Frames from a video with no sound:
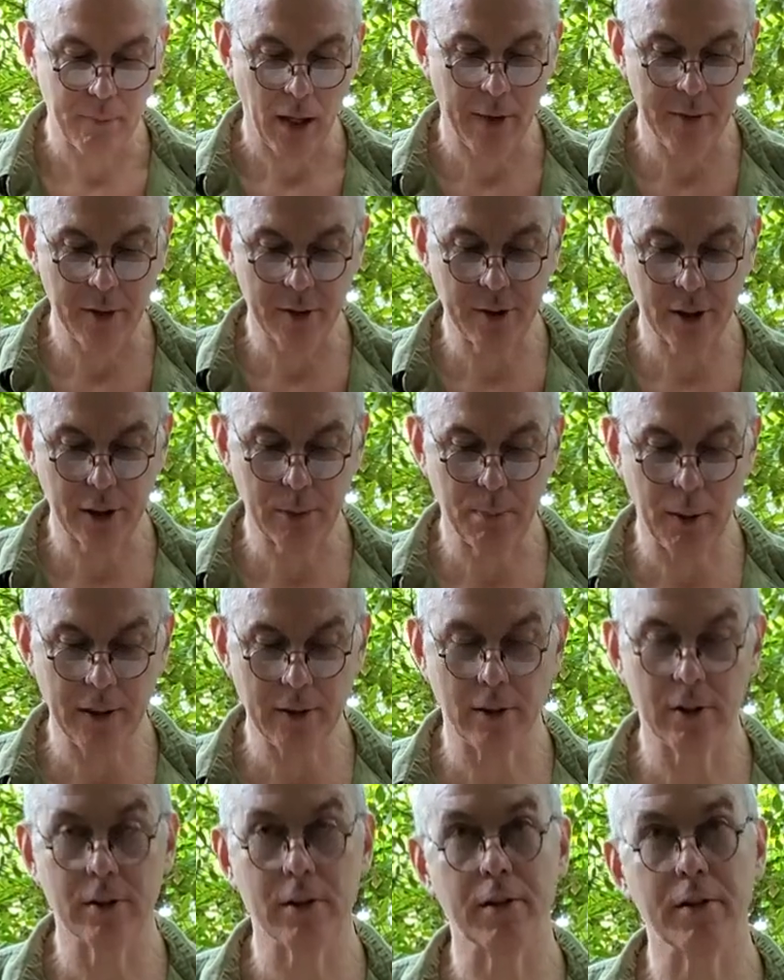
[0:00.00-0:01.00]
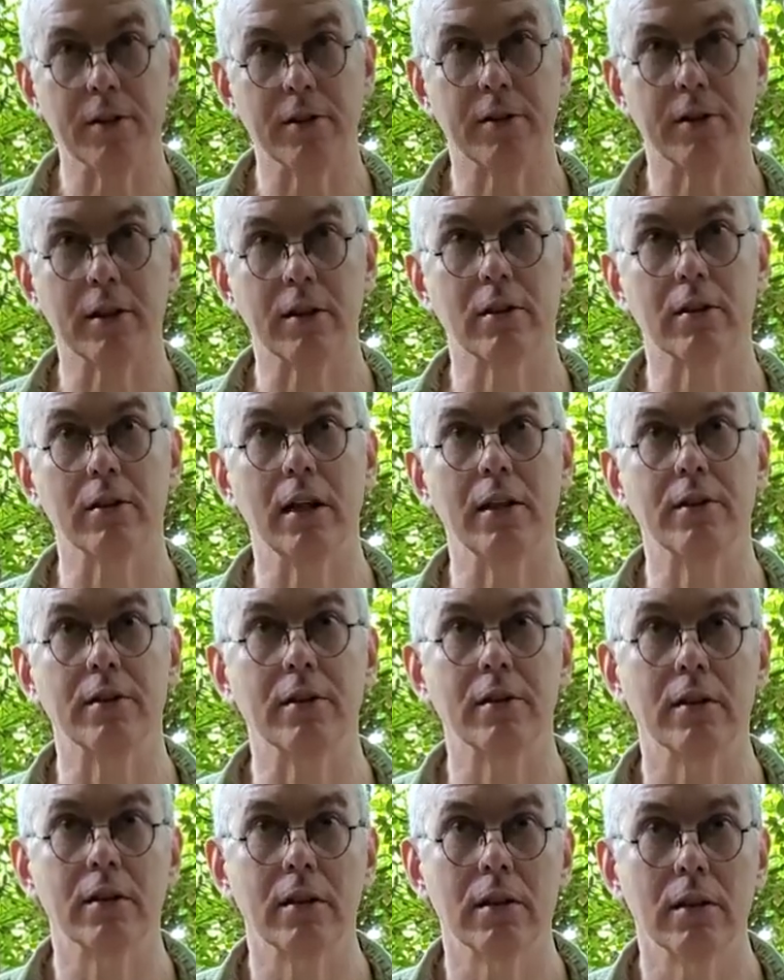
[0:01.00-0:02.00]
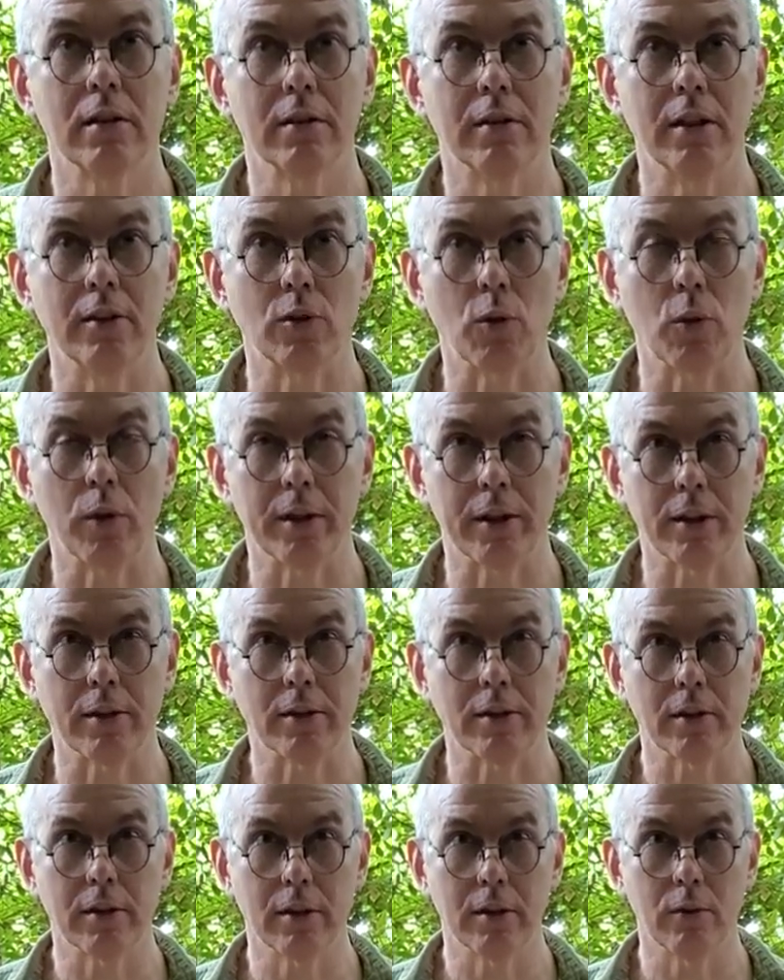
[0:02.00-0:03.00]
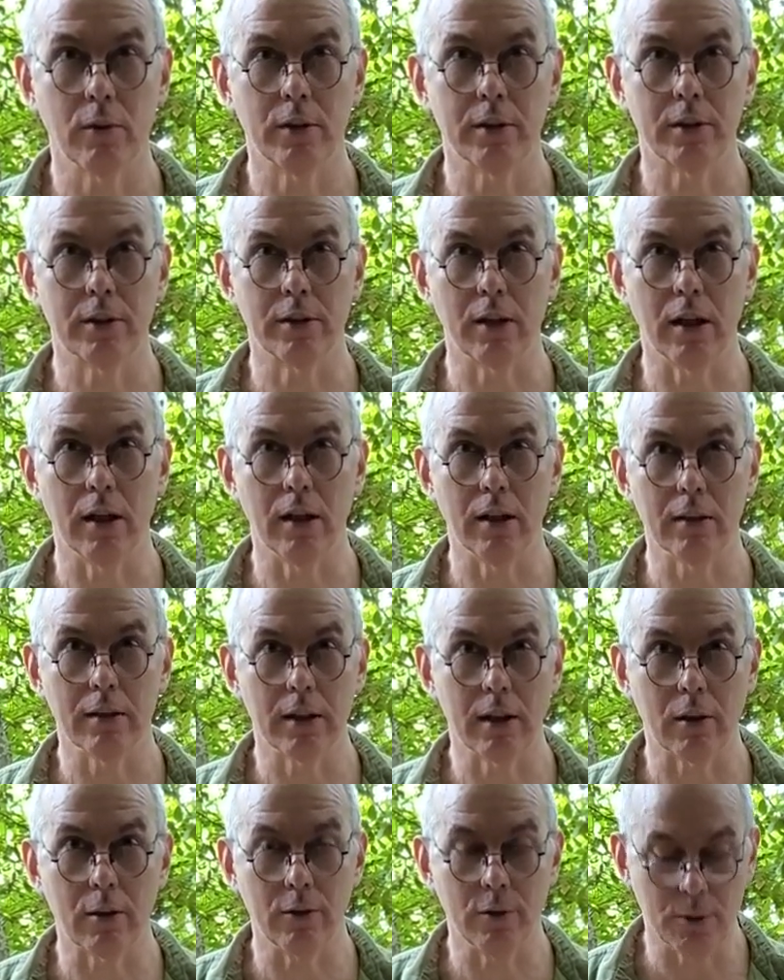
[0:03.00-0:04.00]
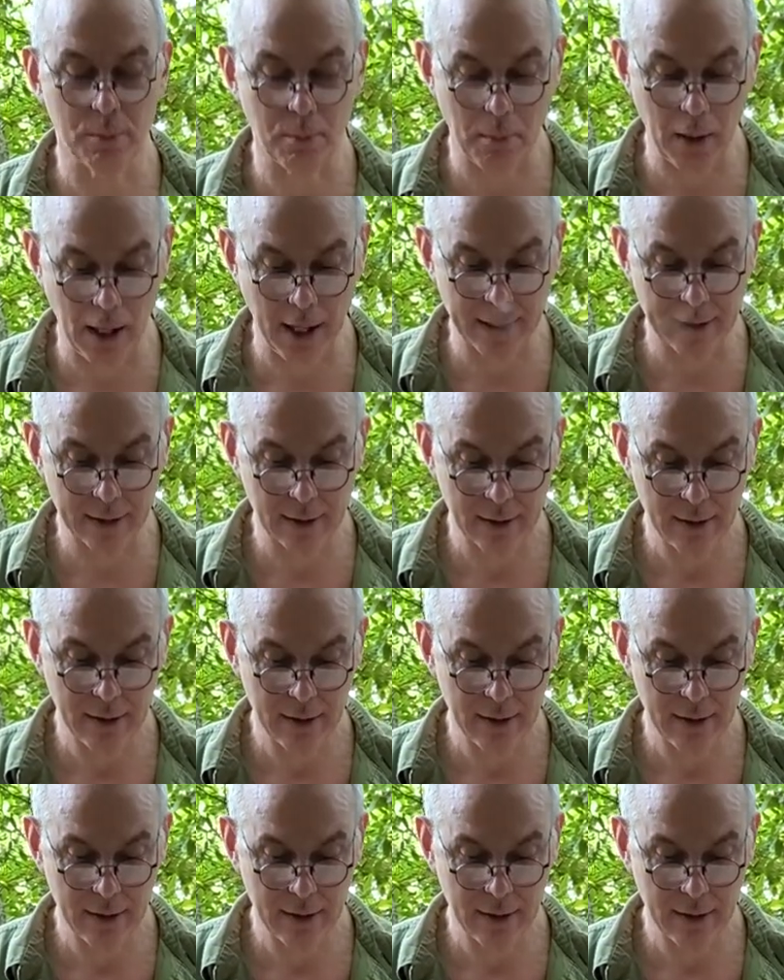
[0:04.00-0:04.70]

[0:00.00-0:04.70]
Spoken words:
And the 6 bases are the 6 sense organs, which includes mind.